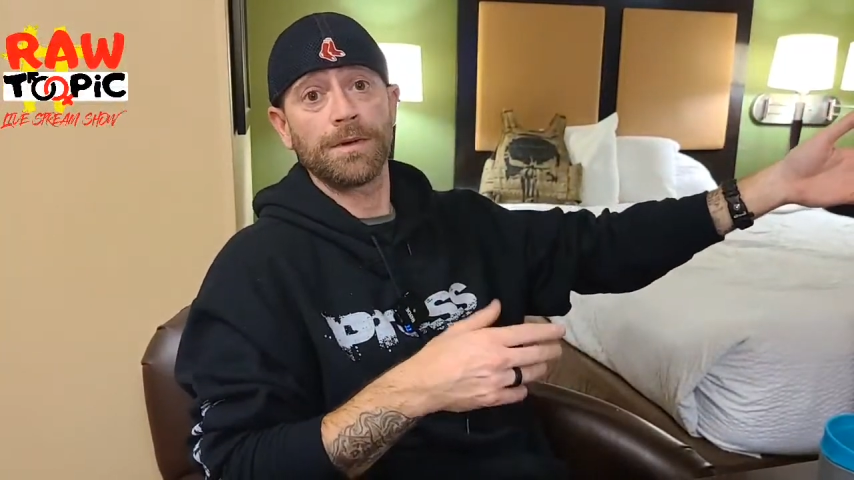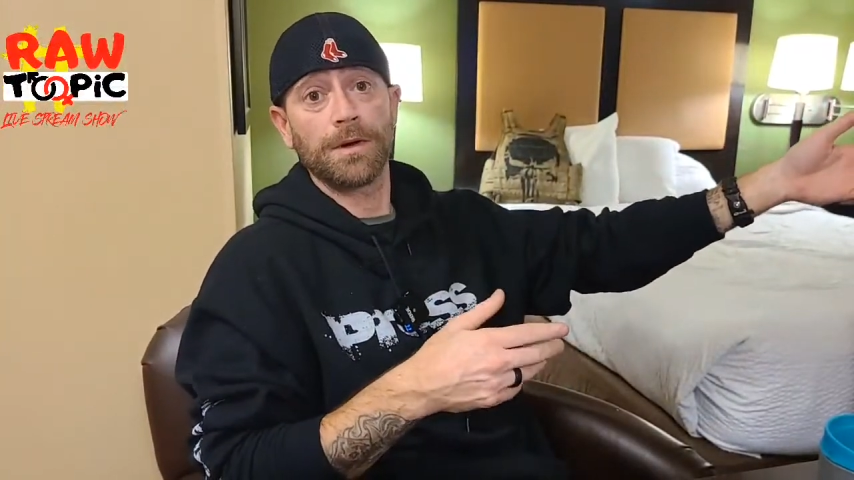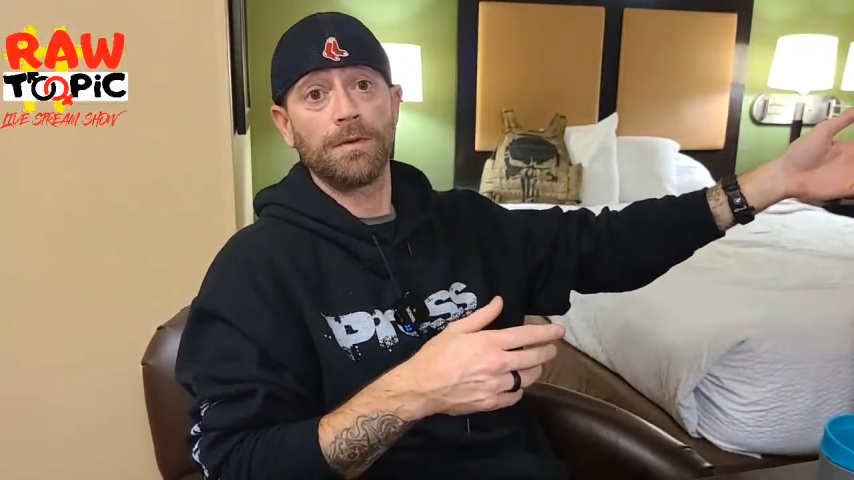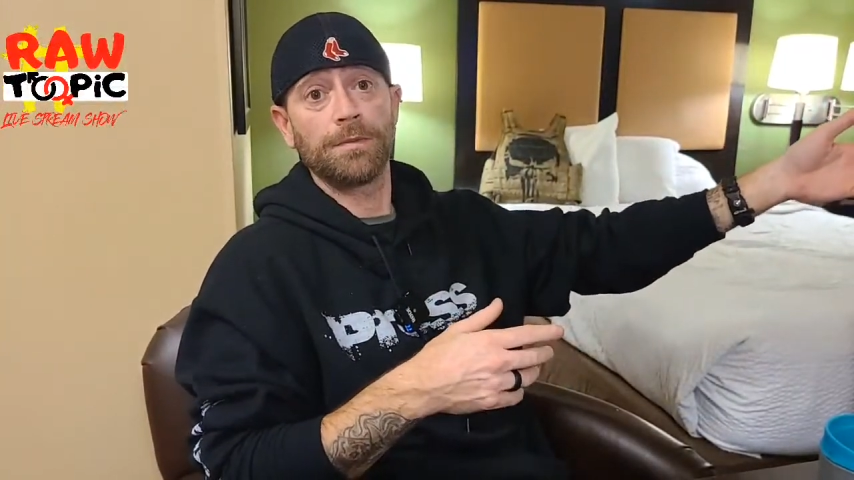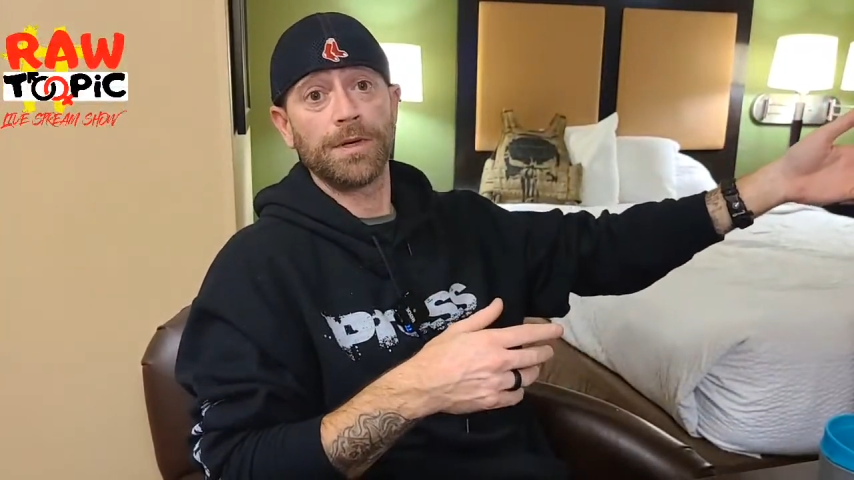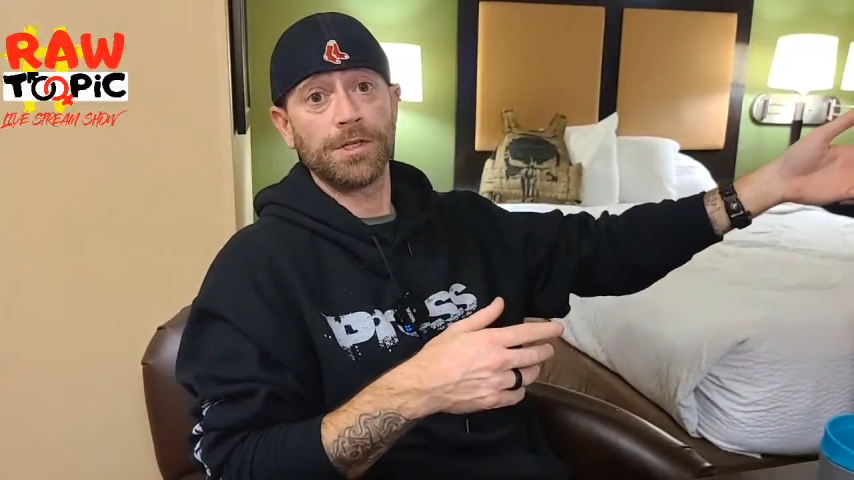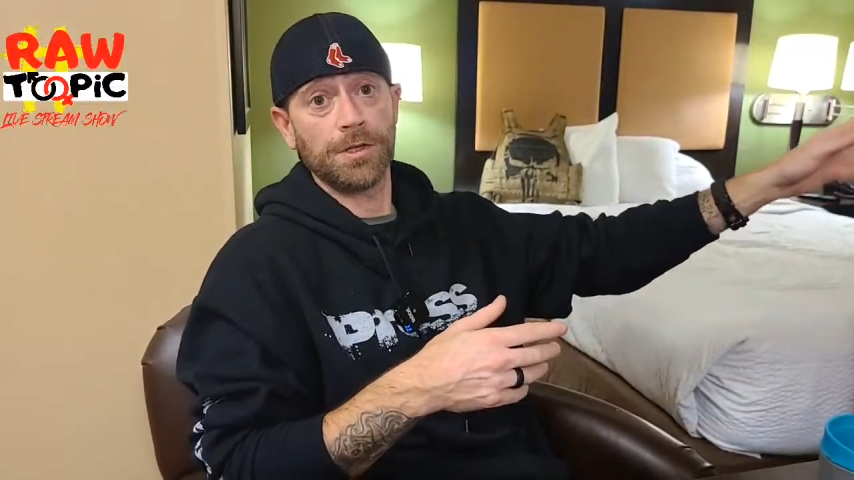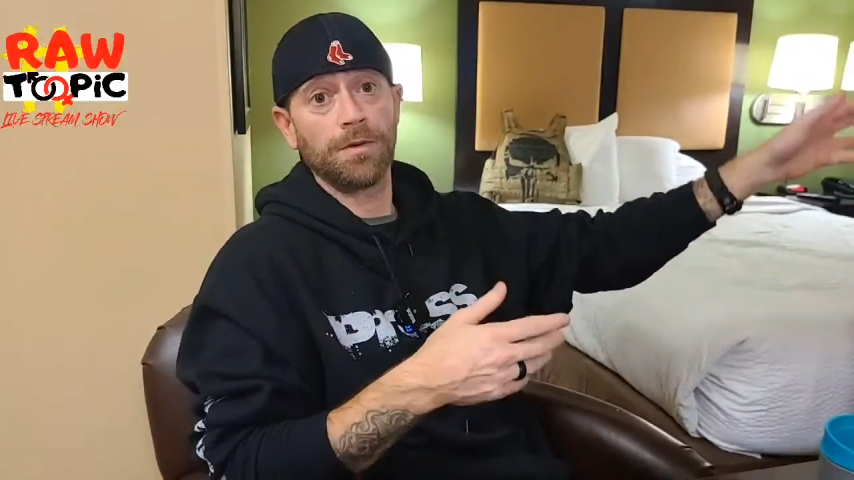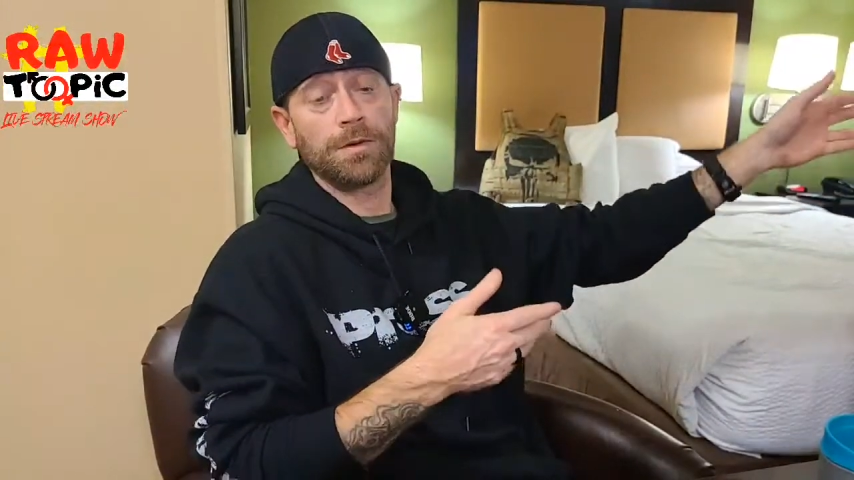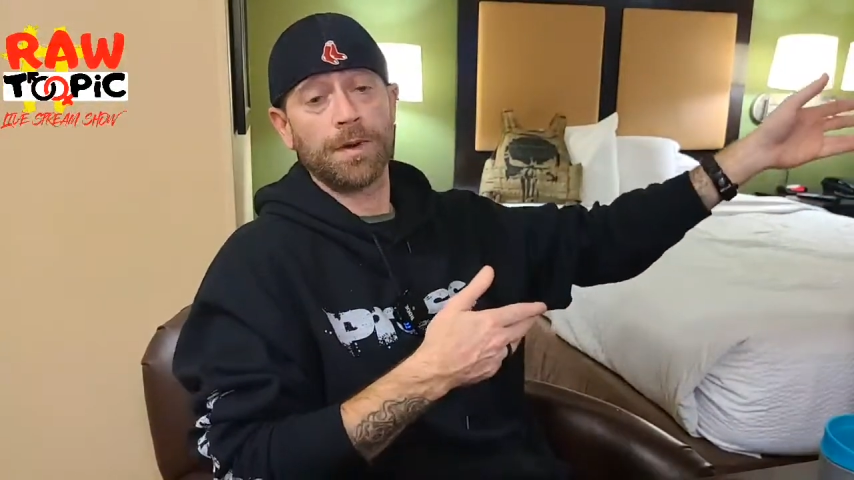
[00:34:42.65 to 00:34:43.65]
at this
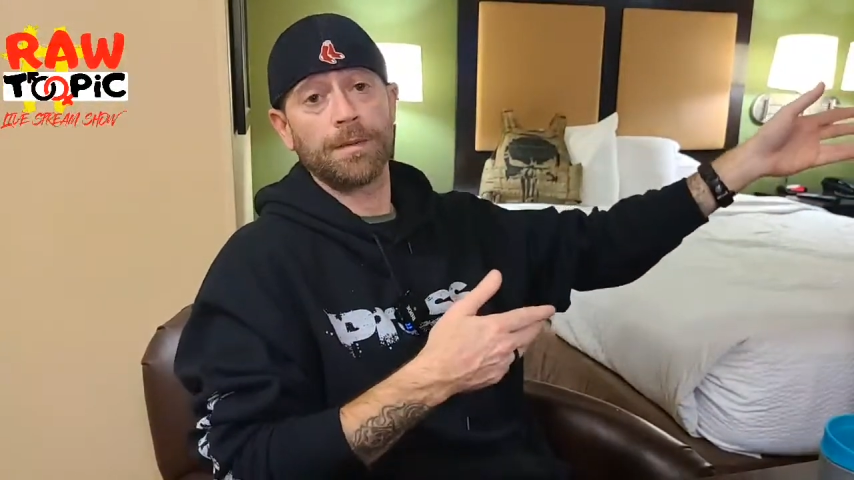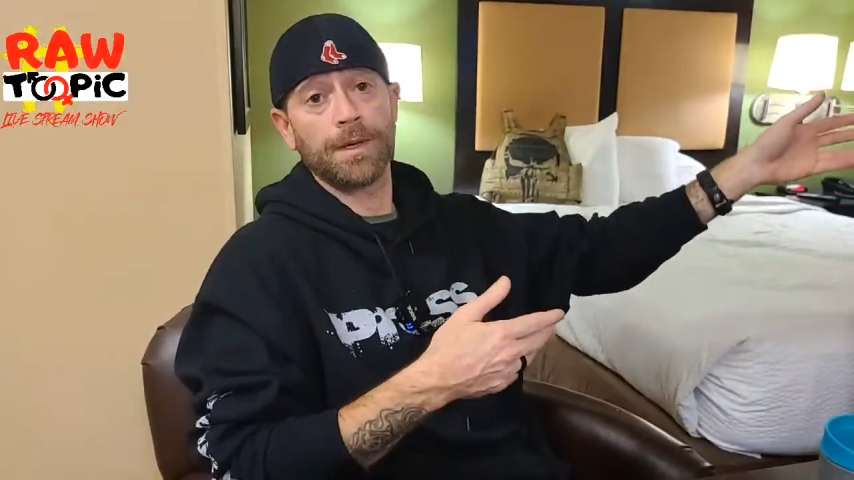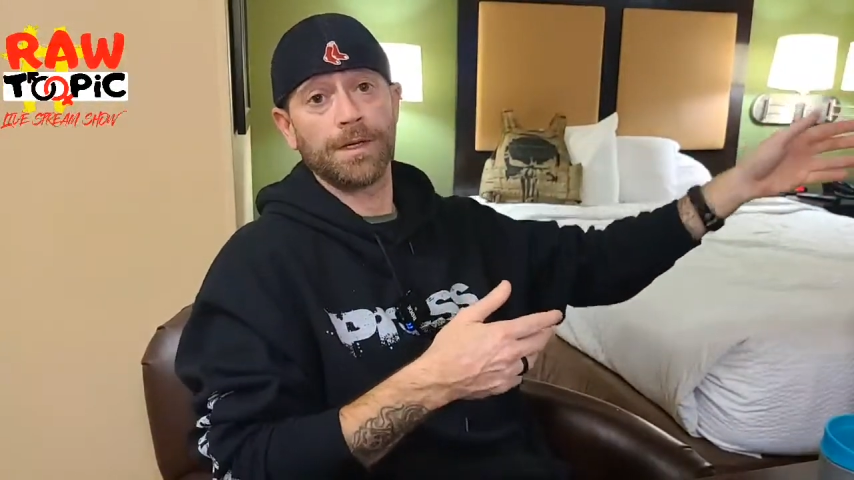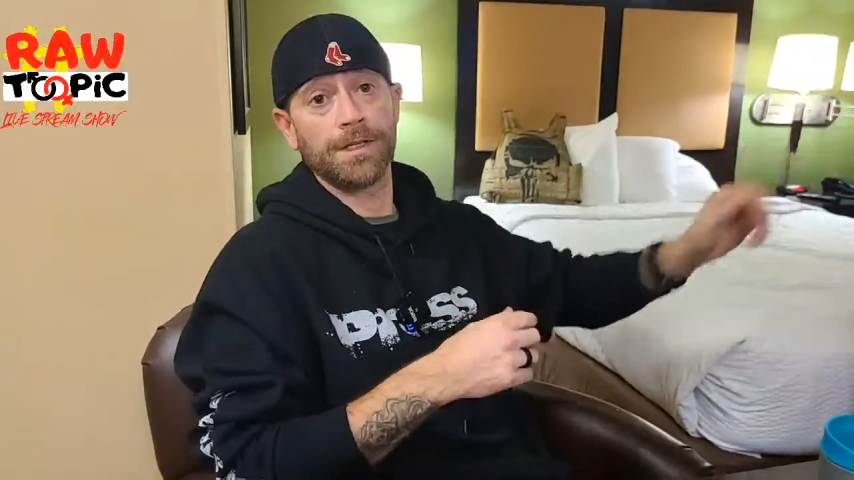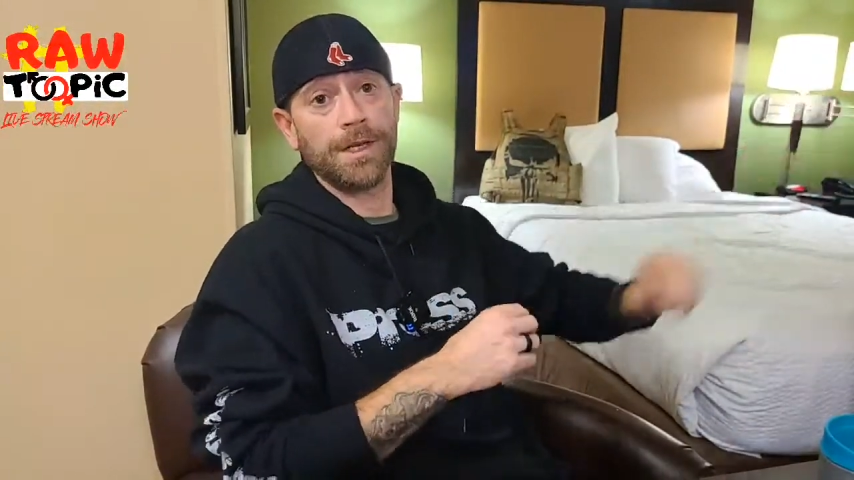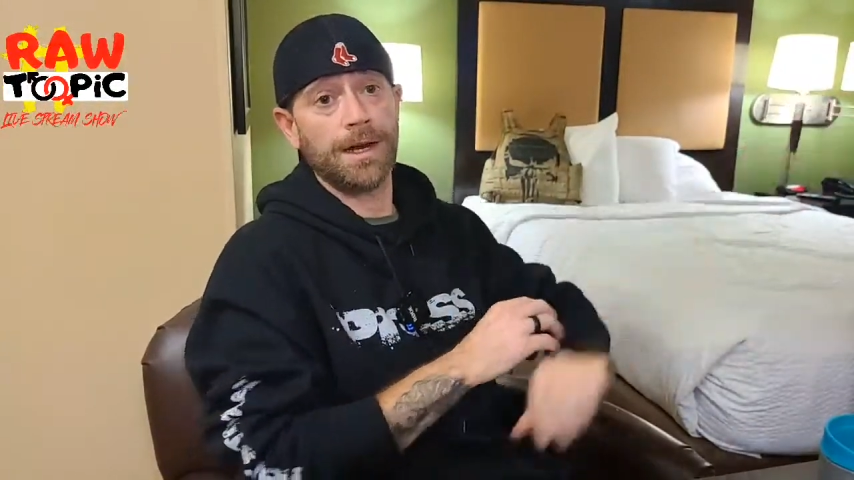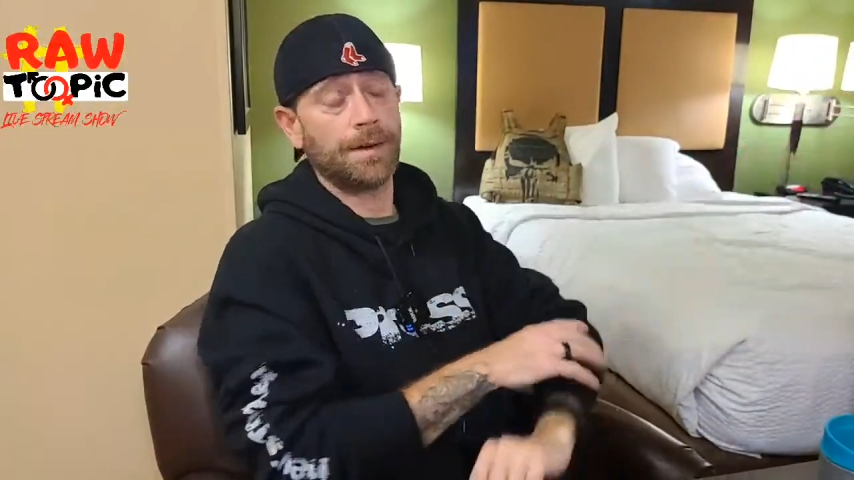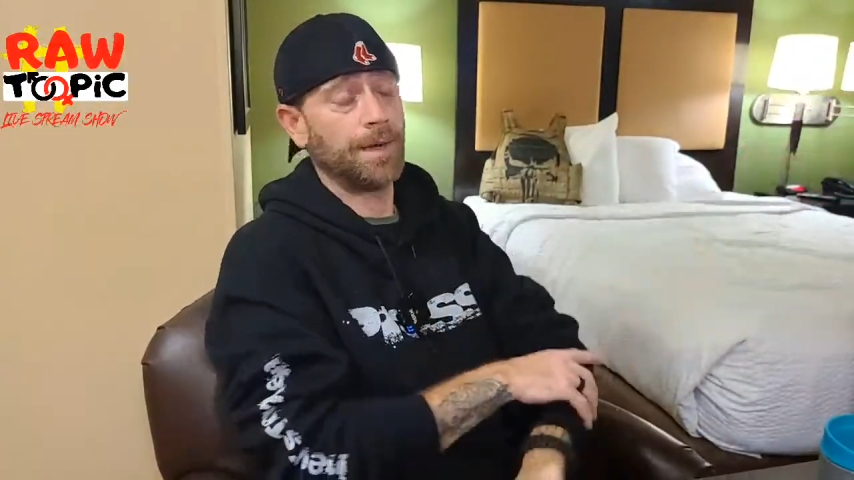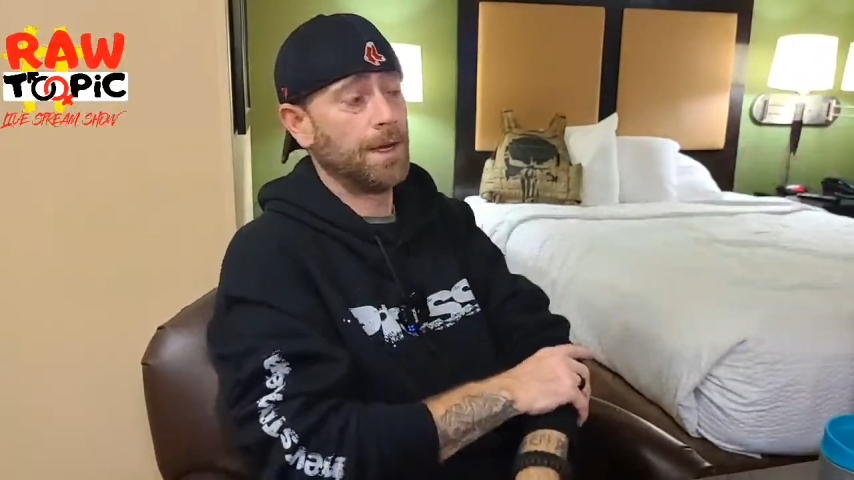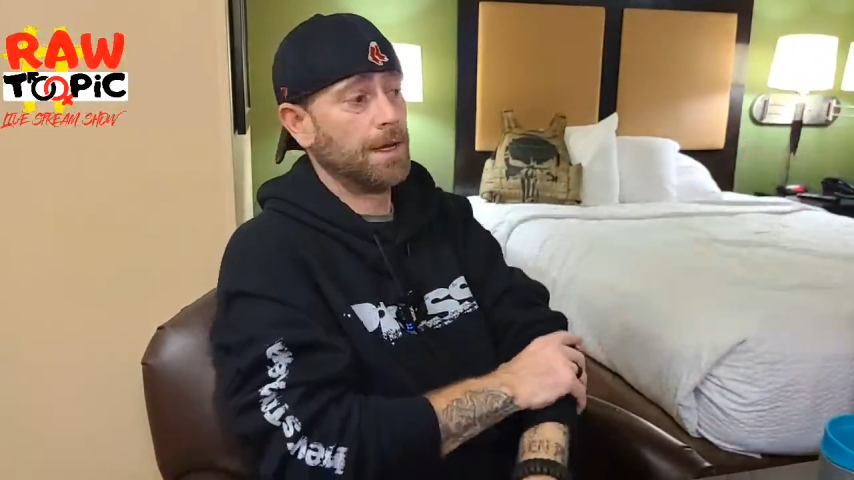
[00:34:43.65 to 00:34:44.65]
emergency that's
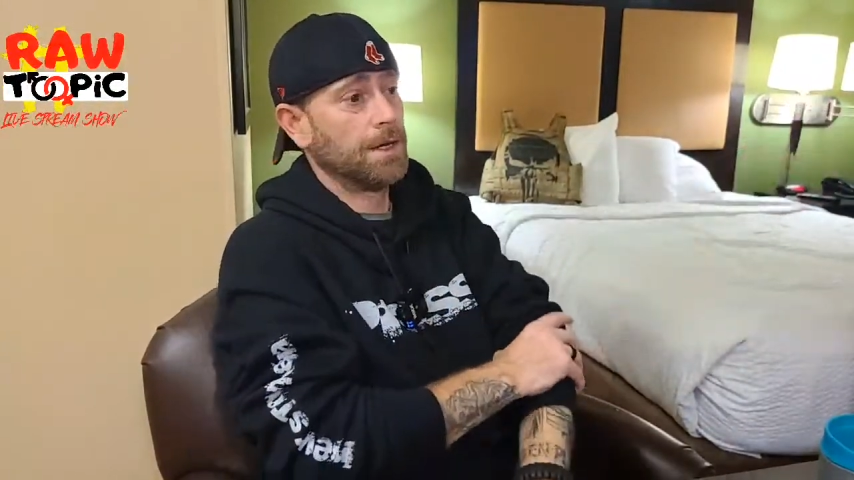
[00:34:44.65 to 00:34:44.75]
happening,